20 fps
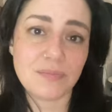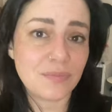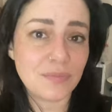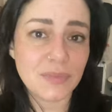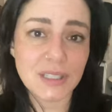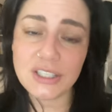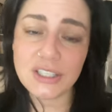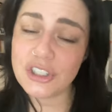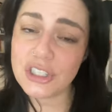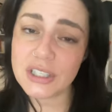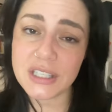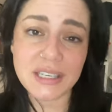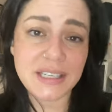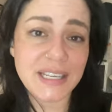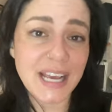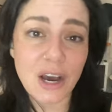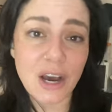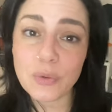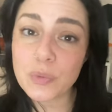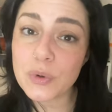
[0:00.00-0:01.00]
it's just a
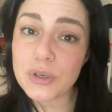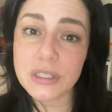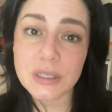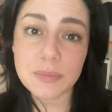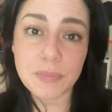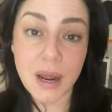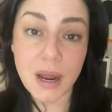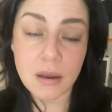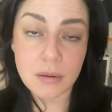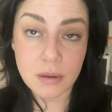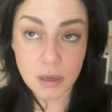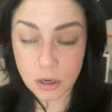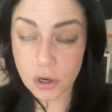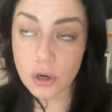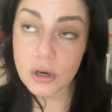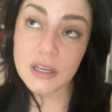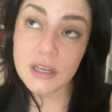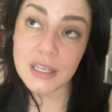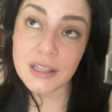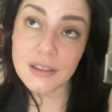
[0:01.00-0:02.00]
downward spiral
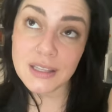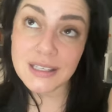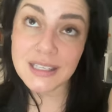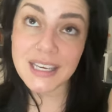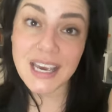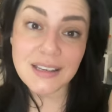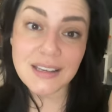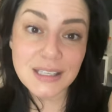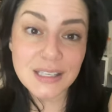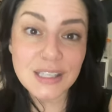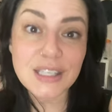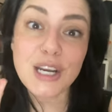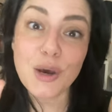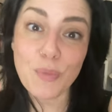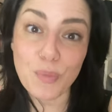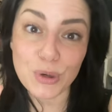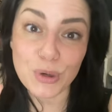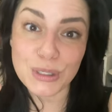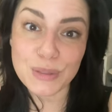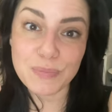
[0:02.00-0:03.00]
or in this case it's an
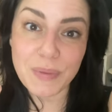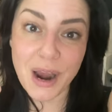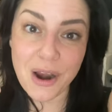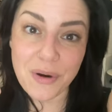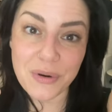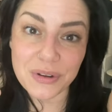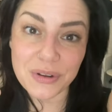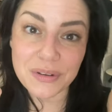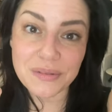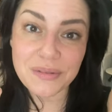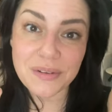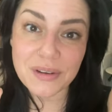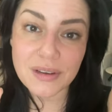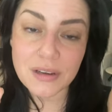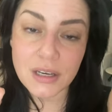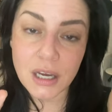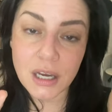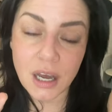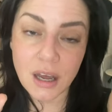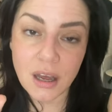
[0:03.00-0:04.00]
upward spiral
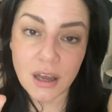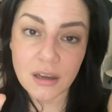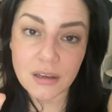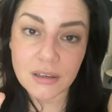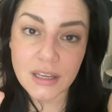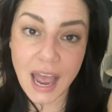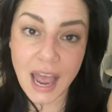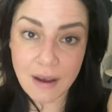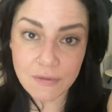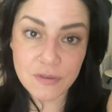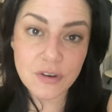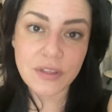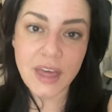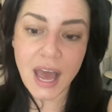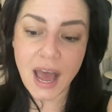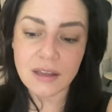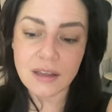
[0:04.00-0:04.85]
uh, after that